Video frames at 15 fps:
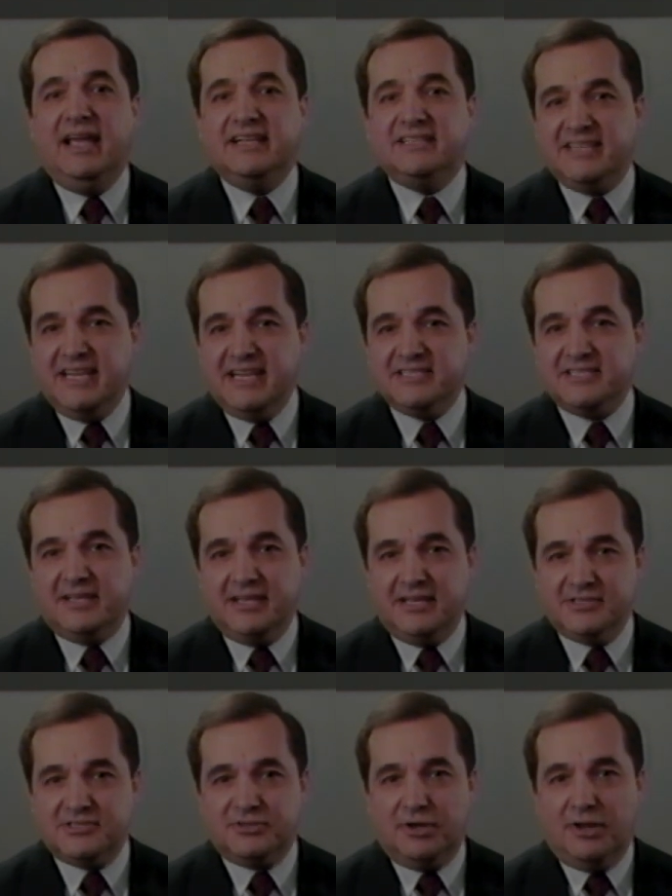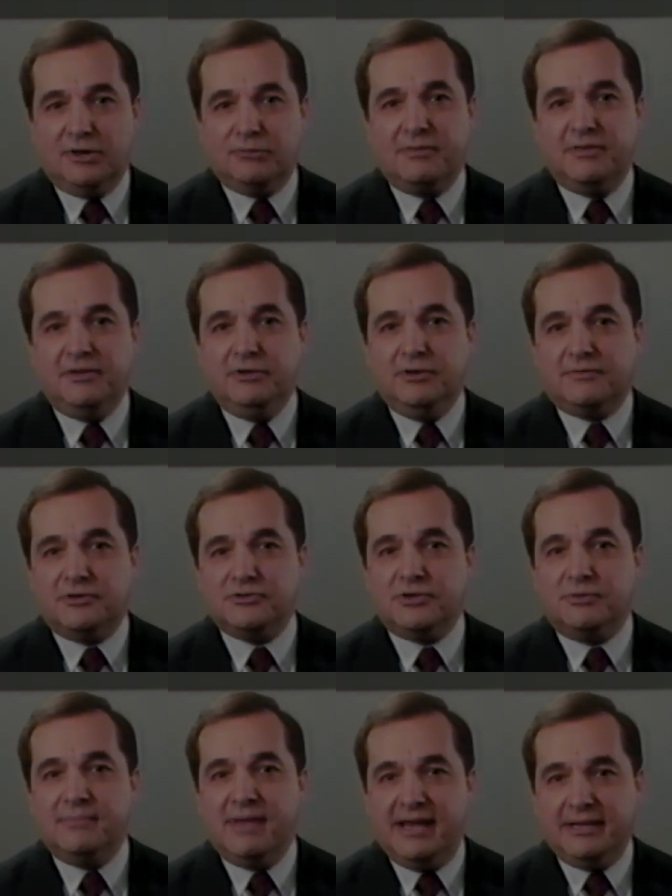It's easily installed with the
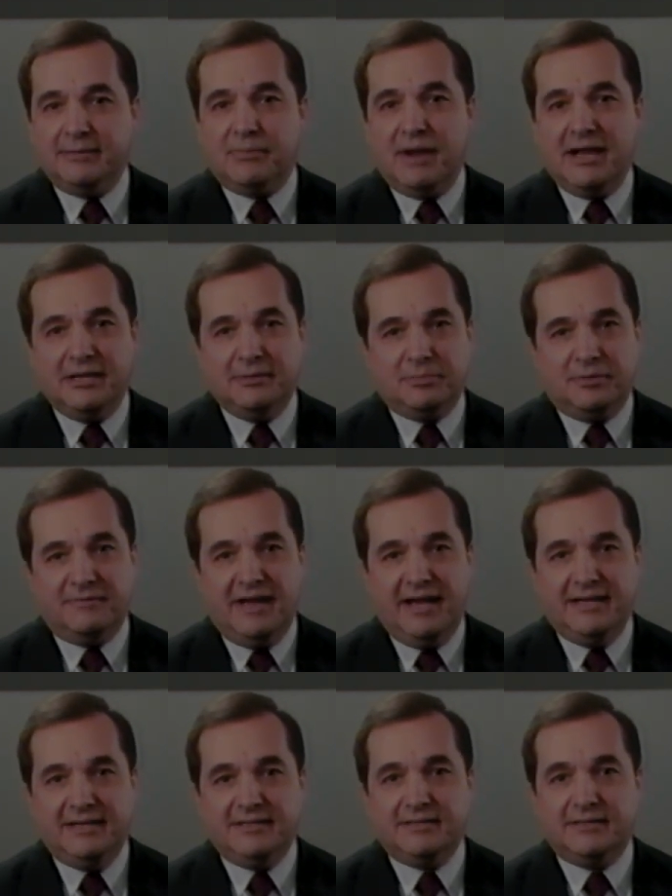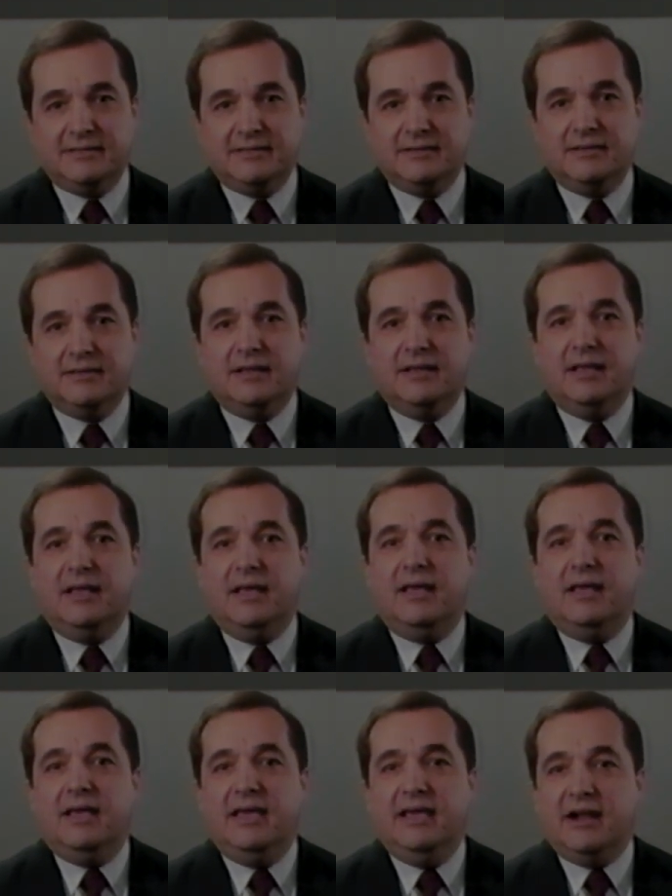universal mounting bracket provided.
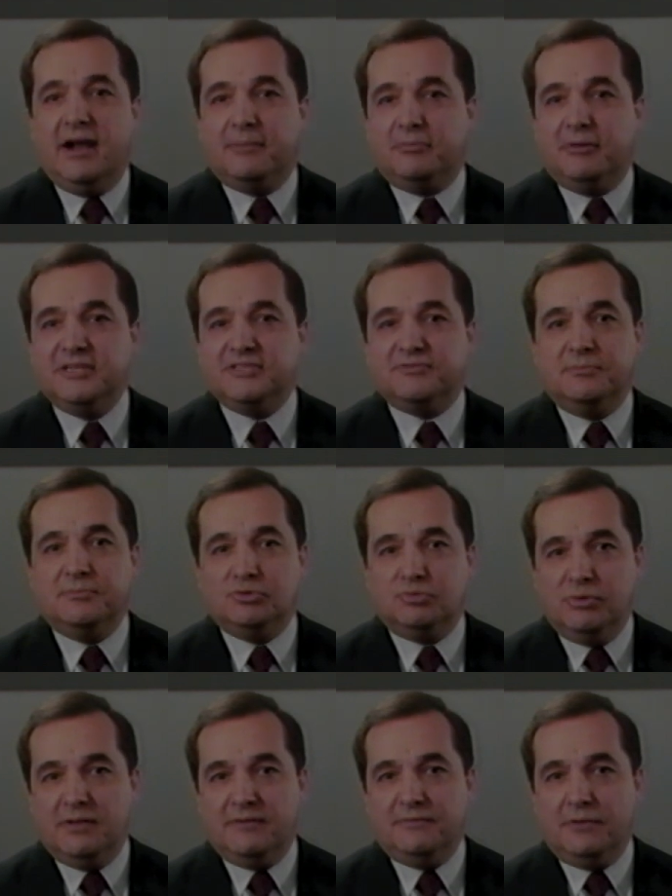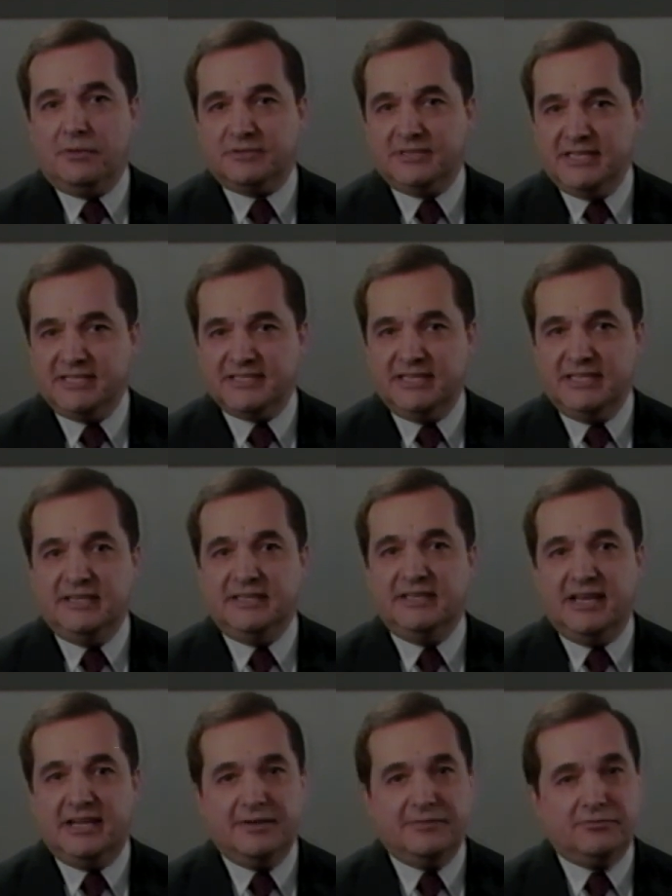It operates from 12-volt DC
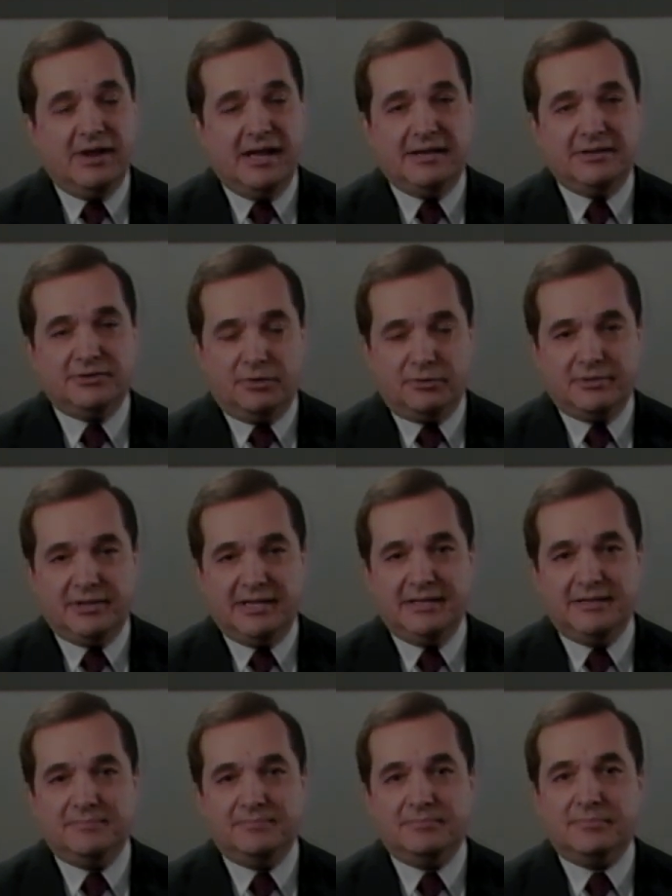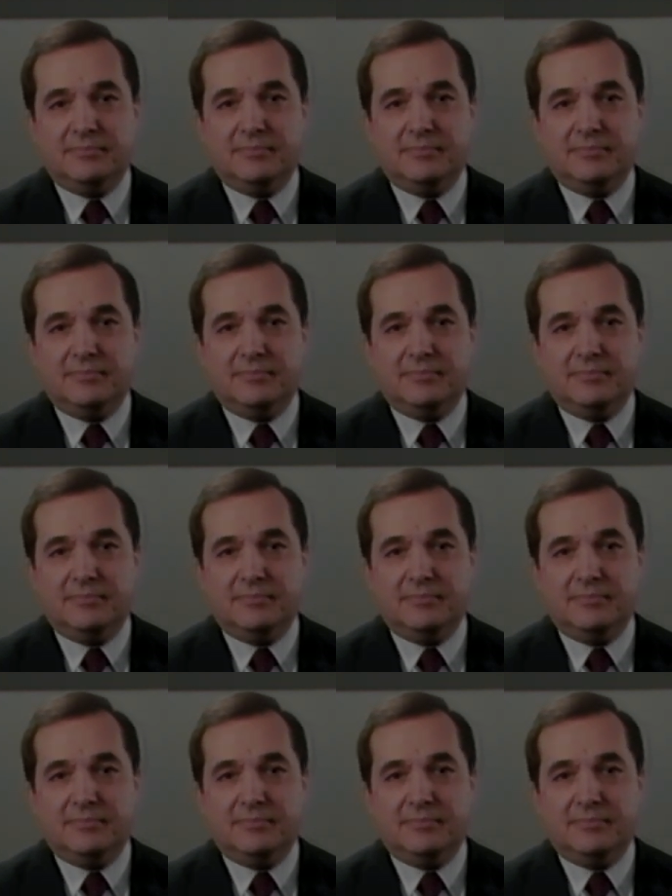negative ground only.